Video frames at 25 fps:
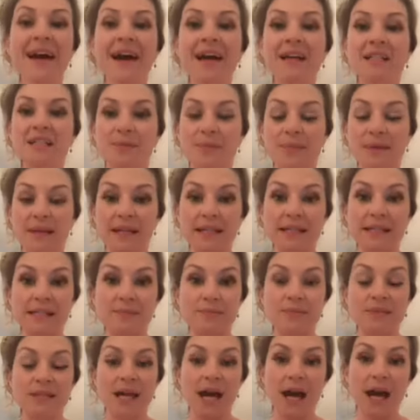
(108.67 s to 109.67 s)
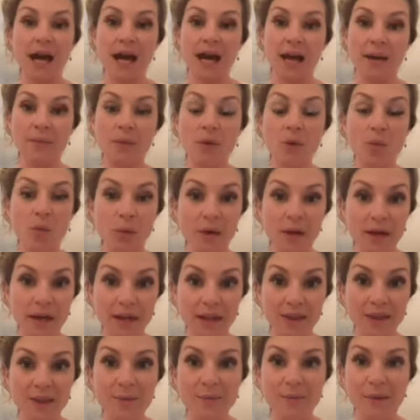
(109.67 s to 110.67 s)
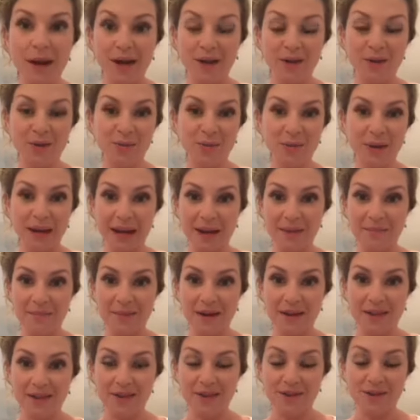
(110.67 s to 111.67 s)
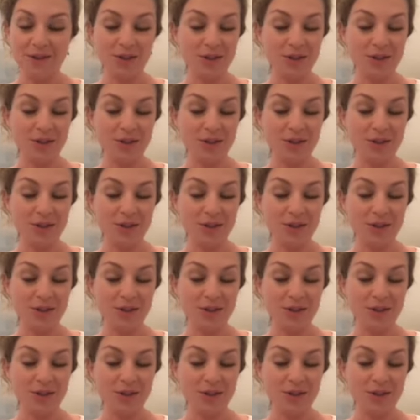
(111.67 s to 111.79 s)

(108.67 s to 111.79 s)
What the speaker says: spending some time with my grandmother.